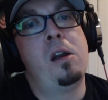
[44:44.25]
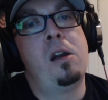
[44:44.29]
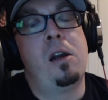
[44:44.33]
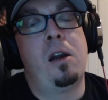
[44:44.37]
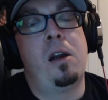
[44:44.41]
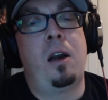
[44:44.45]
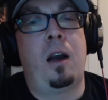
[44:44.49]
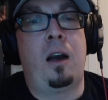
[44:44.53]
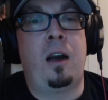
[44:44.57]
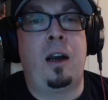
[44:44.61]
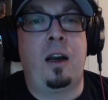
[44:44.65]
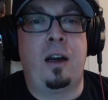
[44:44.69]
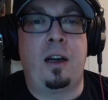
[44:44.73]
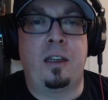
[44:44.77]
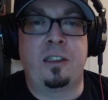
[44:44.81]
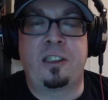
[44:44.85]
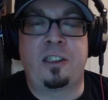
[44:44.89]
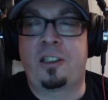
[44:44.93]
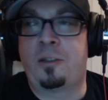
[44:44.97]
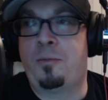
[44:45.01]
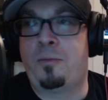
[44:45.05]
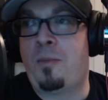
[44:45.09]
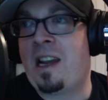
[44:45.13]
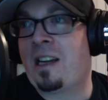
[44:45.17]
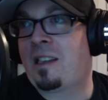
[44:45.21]
On
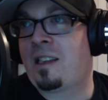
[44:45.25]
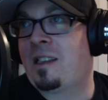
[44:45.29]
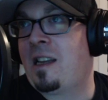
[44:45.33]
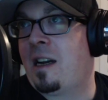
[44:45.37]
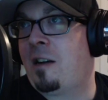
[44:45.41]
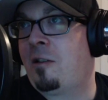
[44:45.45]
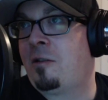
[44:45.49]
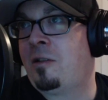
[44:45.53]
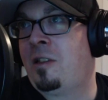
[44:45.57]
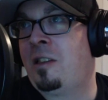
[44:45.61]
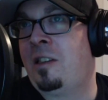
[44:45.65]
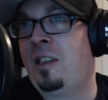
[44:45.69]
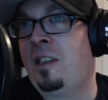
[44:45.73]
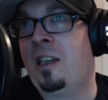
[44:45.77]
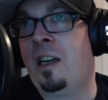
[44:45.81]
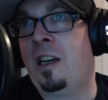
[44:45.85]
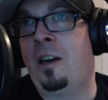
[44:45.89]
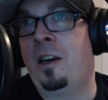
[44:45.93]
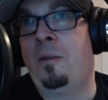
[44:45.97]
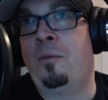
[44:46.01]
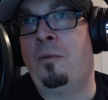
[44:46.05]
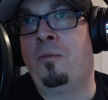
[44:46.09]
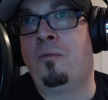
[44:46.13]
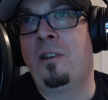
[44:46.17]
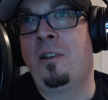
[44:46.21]

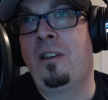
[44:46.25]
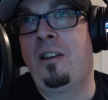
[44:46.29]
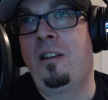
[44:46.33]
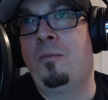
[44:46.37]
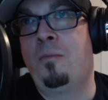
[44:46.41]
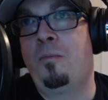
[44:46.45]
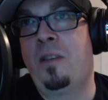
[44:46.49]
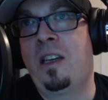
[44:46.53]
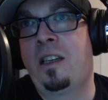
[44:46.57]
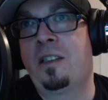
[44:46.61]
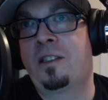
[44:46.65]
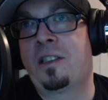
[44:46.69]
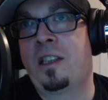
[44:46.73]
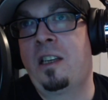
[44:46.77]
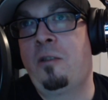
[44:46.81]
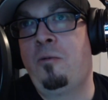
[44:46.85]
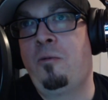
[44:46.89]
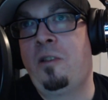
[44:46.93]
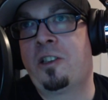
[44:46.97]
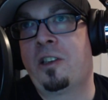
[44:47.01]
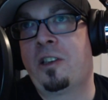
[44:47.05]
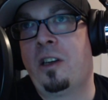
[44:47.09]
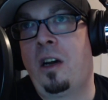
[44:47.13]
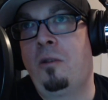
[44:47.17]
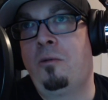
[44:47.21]
SmackDown, really the biggest thing
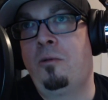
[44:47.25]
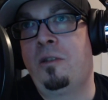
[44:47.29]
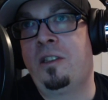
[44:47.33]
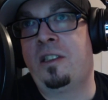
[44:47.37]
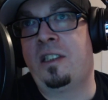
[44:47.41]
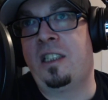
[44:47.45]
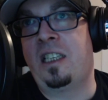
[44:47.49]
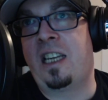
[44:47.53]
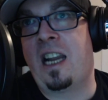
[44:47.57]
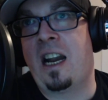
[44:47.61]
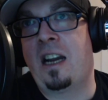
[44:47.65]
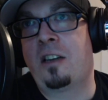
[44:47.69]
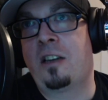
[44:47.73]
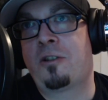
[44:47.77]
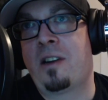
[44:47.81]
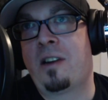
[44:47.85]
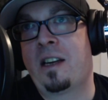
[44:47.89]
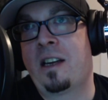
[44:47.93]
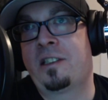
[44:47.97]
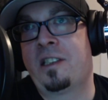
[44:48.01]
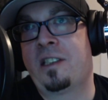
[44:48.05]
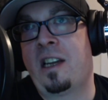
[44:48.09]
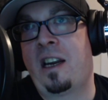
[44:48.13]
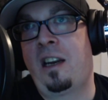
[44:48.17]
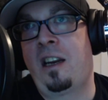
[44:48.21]
we saw was the
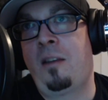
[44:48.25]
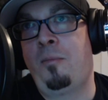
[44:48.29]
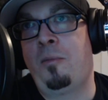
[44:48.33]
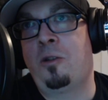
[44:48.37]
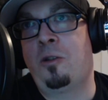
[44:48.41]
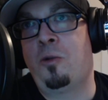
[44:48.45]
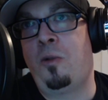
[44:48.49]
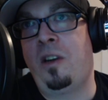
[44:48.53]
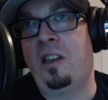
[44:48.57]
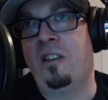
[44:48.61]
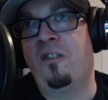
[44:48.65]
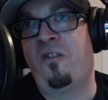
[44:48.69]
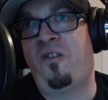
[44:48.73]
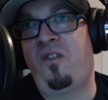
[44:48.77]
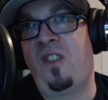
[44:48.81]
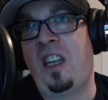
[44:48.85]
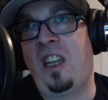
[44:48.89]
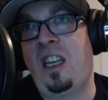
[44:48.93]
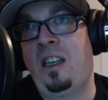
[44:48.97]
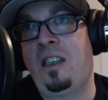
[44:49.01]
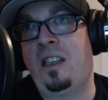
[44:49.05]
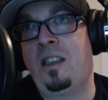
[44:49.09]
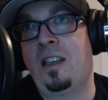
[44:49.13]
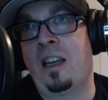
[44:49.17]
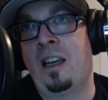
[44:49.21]
contract signing between The
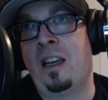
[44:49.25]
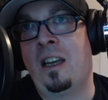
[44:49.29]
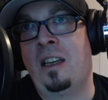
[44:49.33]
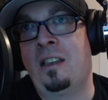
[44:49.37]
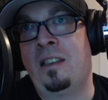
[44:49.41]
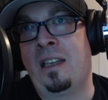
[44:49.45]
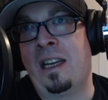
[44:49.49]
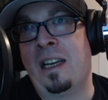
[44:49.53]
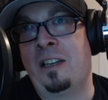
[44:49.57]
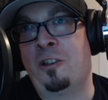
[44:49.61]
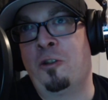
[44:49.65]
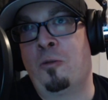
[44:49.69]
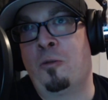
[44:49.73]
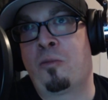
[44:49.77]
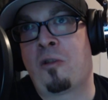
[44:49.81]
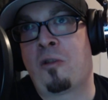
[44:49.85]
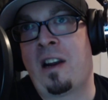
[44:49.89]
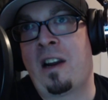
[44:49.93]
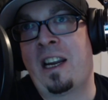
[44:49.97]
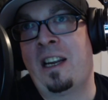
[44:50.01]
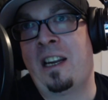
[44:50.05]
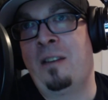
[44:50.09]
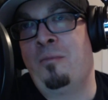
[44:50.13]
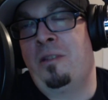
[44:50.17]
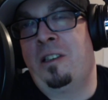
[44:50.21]
Fiend and Daniel
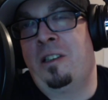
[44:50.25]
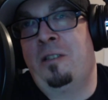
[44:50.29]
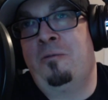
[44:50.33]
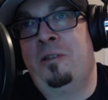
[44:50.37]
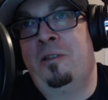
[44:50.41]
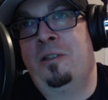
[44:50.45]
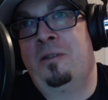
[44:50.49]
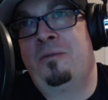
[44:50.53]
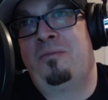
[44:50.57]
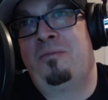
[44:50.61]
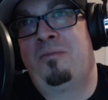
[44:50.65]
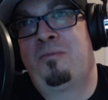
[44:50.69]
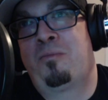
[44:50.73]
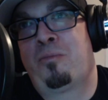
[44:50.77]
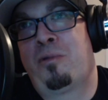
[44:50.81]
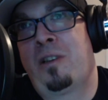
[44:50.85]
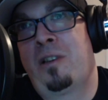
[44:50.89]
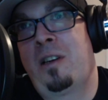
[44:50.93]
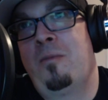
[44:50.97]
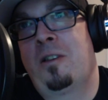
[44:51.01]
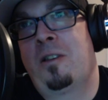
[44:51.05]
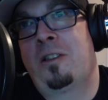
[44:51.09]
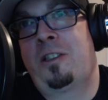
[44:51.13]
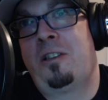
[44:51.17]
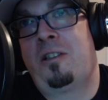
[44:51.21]
Bryan, but it was
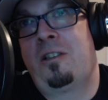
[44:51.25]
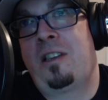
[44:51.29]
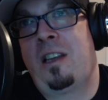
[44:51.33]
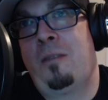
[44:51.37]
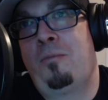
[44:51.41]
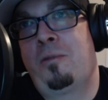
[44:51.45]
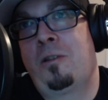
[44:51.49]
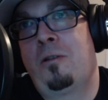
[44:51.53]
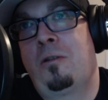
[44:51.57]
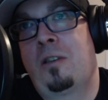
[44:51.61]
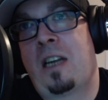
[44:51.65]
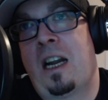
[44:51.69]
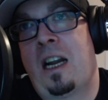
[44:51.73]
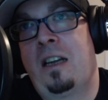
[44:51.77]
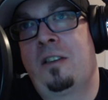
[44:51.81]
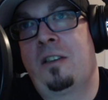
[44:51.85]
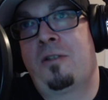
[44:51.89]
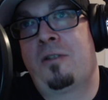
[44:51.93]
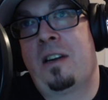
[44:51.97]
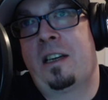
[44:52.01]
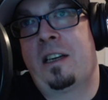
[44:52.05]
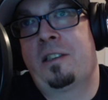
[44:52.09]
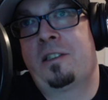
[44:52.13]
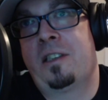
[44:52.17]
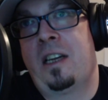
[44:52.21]
pretty much your typical
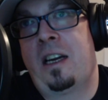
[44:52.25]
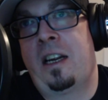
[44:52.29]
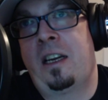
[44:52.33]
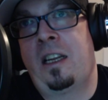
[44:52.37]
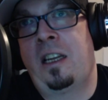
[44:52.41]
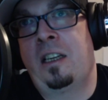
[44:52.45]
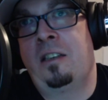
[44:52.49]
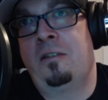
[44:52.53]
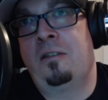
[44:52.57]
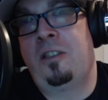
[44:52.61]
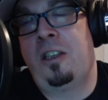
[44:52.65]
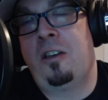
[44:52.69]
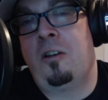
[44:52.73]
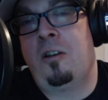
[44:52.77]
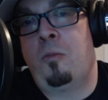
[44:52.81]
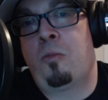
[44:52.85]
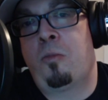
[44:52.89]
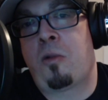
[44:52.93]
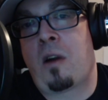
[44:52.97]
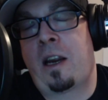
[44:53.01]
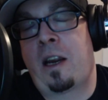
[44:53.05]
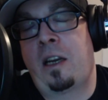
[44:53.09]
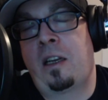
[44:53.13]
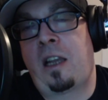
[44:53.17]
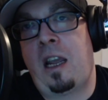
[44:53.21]
contract signing.
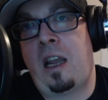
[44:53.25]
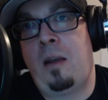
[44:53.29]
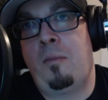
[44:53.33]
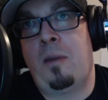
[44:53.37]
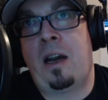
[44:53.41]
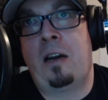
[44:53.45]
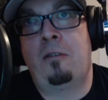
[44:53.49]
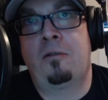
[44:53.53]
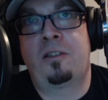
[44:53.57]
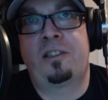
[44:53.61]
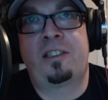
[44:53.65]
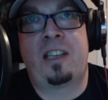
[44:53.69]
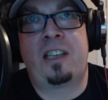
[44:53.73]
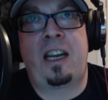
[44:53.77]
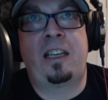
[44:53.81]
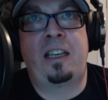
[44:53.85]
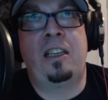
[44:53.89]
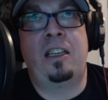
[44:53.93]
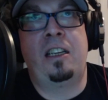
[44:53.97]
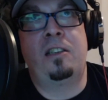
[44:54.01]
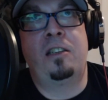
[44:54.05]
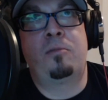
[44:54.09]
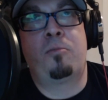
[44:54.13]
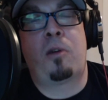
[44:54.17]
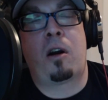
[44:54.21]
Bryan came out, signed
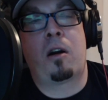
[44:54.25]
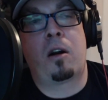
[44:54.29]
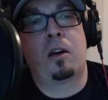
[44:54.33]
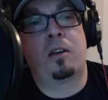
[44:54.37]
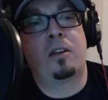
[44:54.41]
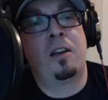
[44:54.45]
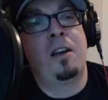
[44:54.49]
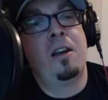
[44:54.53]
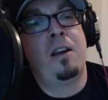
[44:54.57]
his part.